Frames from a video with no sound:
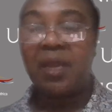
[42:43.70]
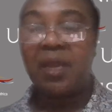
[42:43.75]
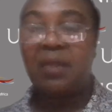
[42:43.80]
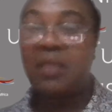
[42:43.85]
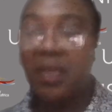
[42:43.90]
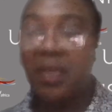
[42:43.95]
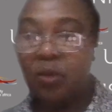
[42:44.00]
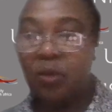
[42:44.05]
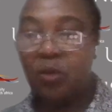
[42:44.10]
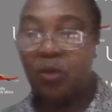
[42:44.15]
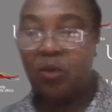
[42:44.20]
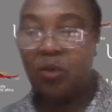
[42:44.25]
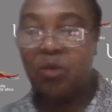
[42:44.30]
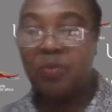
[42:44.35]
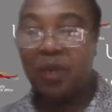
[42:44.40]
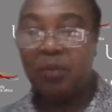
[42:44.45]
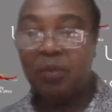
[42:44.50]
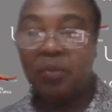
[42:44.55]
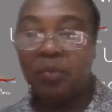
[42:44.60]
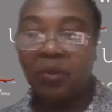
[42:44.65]
The
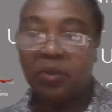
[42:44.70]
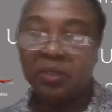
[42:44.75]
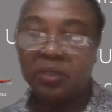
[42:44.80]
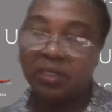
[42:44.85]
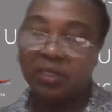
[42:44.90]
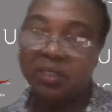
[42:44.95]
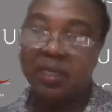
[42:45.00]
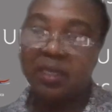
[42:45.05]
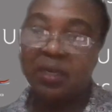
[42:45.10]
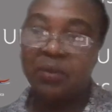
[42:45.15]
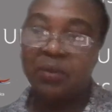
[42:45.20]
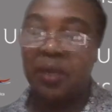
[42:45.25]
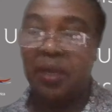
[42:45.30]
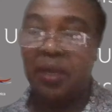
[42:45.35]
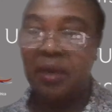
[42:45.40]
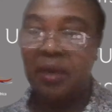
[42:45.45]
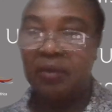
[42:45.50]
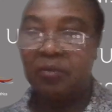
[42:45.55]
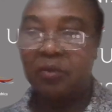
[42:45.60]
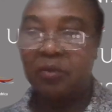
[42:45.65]
recruitment process that we
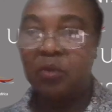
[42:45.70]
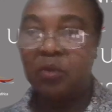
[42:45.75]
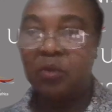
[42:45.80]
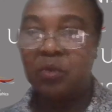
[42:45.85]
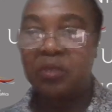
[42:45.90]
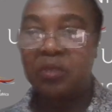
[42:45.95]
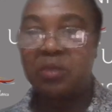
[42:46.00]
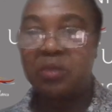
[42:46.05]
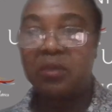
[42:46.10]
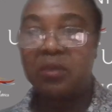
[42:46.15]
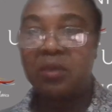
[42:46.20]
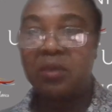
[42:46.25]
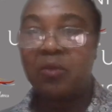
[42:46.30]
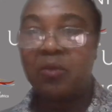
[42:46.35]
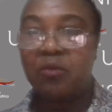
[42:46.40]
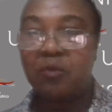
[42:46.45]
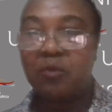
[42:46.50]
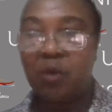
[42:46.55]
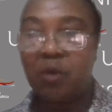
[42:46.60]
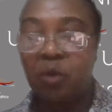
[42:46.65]
have used
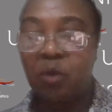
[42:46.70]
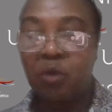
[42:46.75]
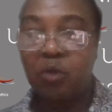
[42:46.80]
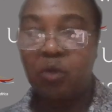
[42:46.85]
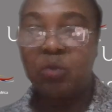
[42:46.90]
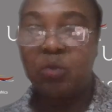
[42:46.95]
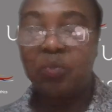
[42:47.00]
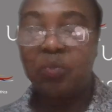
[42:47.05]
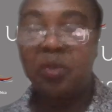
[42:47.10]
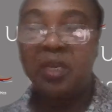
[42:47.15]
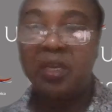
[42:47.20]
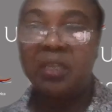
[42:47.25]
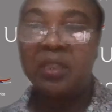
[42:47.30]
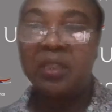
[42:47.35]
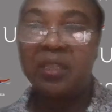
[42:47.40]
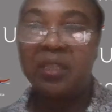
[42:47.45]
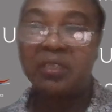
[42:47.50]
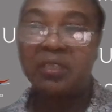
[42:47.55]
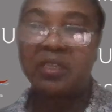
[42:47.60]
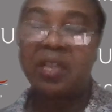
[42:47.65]
for you to be in
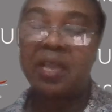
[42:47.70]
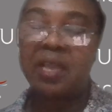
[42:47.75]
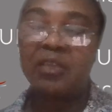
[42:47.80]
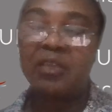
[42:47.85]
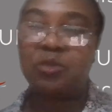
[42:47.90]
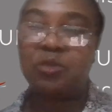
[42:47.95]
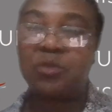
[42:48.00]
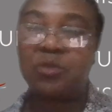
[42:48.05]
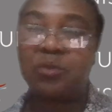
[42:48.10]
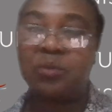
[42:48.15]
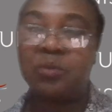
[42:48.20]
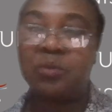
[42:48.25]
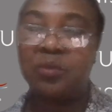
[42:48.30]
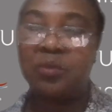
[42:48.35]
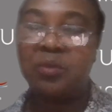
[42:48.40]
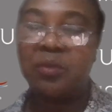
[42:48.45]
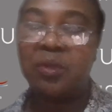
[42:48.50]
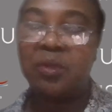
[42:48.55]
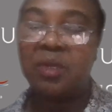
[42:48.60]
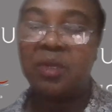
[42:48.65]
this classroom
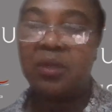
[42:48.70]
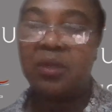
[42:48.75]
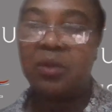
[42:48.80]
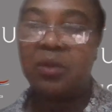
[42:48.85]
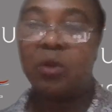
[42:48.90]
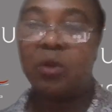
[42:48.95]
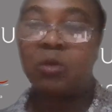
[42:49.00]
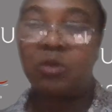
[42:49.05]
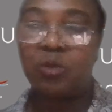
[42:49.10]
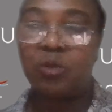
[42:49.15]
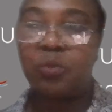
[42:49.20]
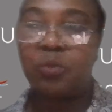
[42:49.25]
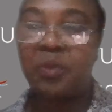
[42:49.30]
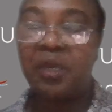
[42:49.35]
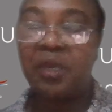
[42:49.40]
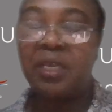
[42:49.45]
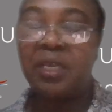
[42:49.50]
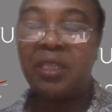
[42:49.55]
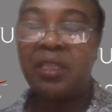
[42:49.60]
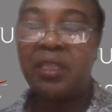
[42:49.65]
or to be
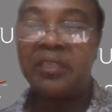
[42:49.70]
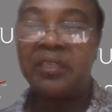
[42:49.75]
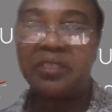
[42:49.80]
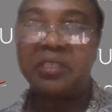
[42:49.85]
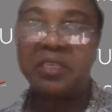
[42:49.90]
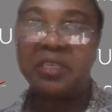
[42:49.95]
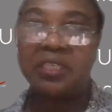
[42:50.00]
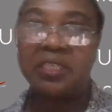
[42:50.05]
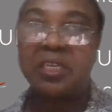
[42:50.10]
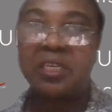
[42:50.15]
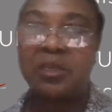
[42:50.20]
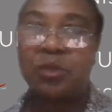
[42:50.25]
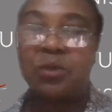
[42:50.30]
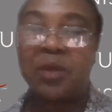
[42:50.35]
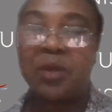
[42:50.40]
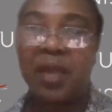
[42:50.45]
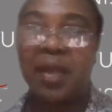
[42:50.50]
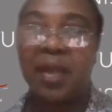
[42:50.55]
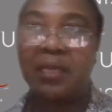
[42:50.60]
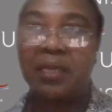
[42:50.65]
in this session
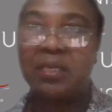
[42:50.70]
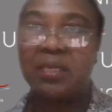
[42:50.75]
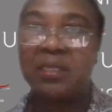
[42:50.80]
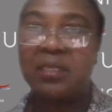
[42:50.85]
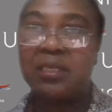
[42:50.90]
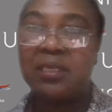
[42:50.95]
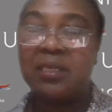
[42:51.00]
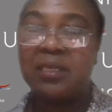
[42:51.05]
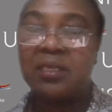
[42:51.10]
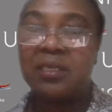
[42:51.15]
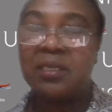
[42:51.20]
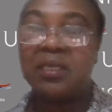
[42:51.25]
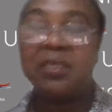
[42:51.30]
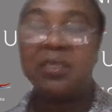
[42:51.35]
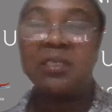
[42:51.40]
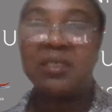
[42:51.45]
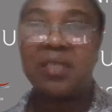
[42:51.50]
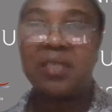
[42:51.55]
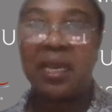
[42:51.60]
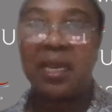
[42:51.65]
tonight
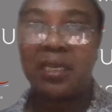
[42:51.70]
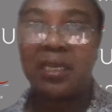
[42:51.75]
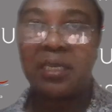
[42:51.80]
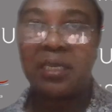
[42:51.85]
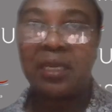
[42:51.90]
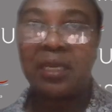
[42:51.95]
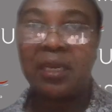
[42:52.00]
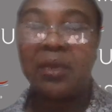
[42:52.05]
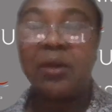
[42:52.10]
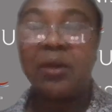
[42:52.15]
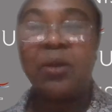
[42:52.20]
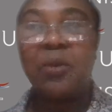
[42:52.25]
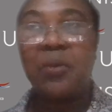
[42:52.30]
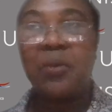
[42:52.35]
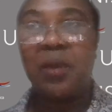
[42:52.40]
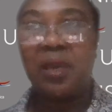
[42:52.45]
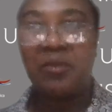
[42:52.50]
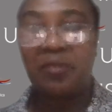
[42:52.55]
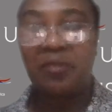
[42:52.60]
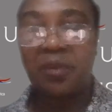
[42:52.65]
is that
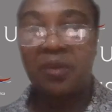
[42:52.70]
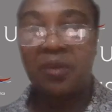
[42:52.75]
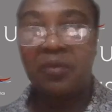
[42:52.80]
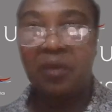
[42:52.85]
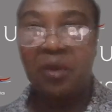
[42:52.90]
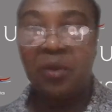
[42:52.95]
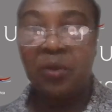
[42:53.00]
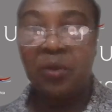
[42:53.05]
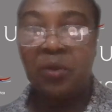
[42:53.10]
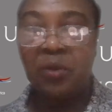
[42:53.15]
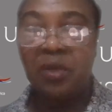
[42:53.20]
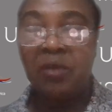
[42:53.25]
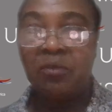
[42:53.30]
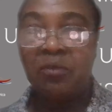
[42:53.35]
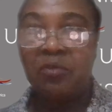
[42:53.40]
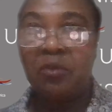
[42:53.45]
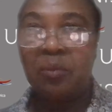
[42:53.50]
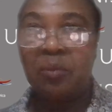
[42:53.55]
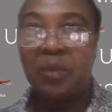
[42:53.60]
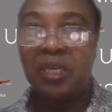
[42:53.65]
we have given you
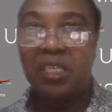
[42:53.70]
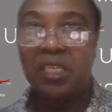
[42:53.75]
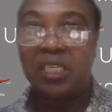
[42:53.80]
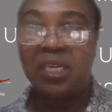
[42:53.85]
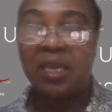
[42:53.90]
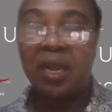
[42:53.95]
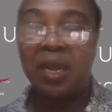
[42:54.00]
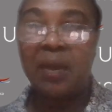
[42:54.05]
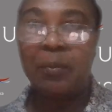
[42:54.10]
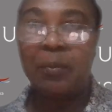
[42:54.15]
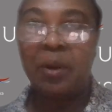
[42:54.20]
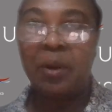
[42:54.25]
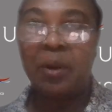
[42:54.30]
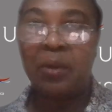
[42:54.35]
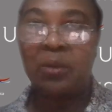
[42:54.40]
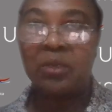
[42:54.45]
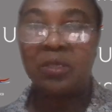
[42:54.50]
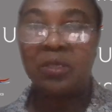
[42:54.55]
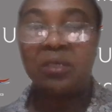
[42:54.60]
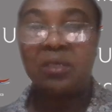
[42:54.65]
information
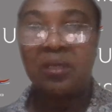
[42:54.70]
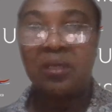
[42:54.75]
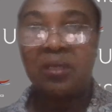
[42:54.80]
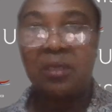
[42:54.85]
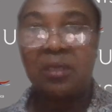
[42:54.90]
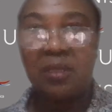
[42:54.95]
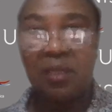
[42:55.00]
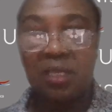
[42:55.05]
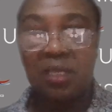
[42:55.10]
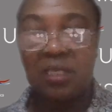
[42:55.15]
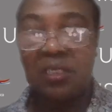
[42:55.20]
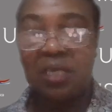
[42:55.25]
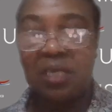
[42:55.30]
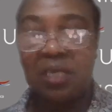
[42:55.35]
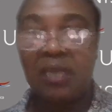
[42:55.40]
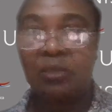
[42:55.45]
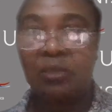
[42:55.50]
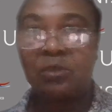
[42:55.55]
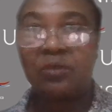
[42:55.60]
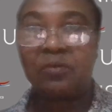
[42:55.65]
about these
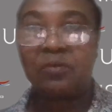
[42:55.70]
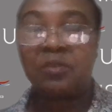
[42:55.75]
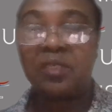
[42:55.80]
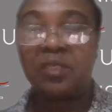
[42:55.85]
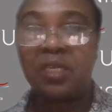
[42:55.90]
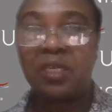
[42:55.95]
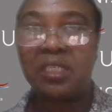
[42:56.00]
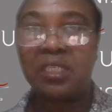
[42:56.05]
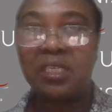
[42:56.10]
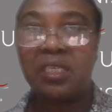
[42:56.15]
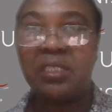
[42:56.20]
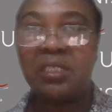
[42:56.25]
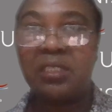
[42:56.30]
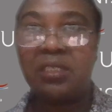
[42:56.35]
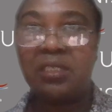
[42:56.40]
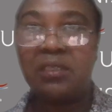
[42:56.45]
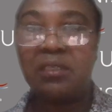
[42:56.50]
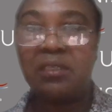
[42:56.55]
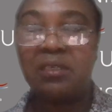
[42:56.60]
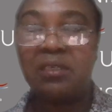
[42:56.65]
kinds of
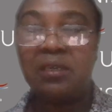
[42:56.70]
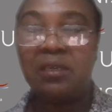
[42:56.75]
sessions.